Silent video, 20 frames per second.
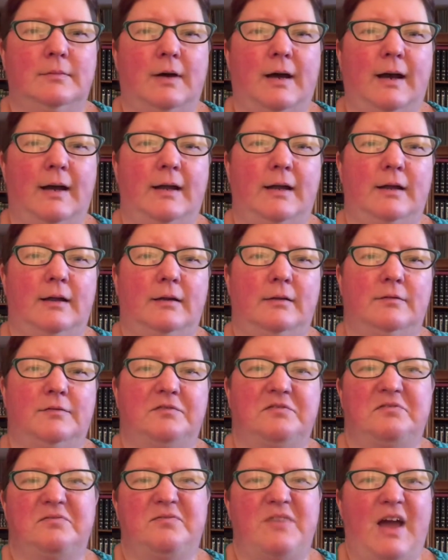I
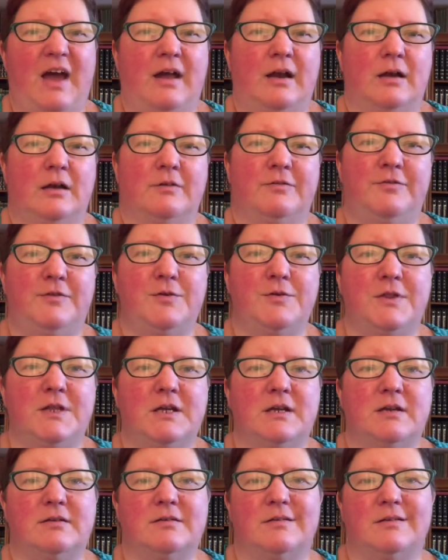added a few
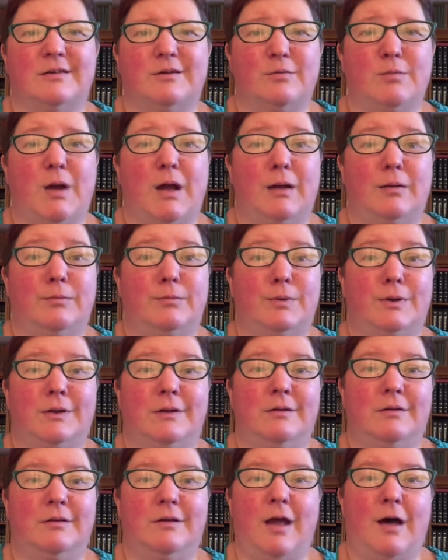things that are mine, but
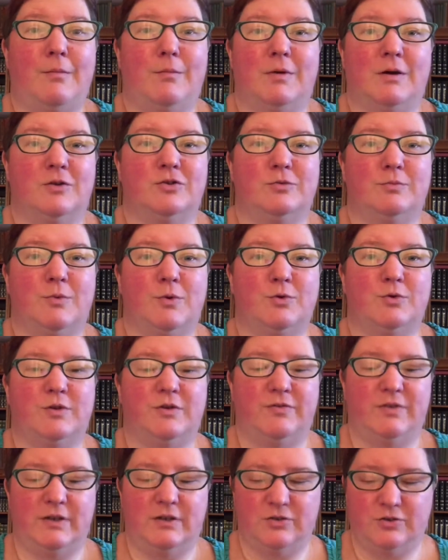not much. Most
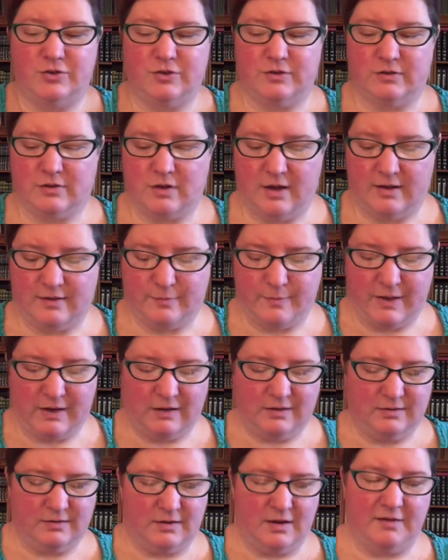of it is just
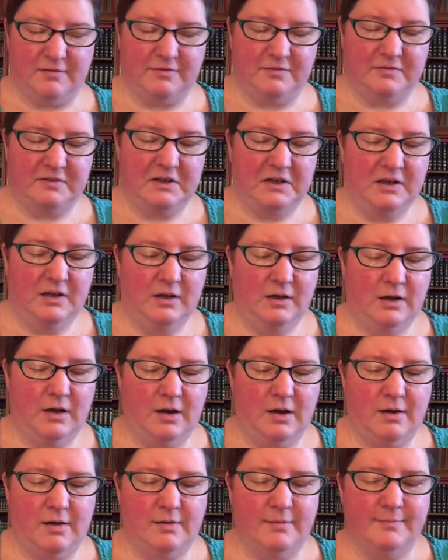cosmetic stuff,
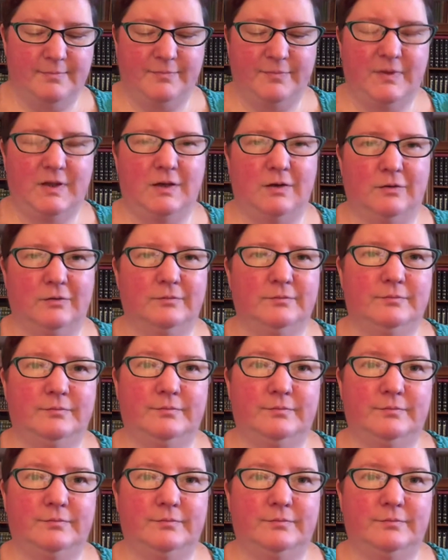you know,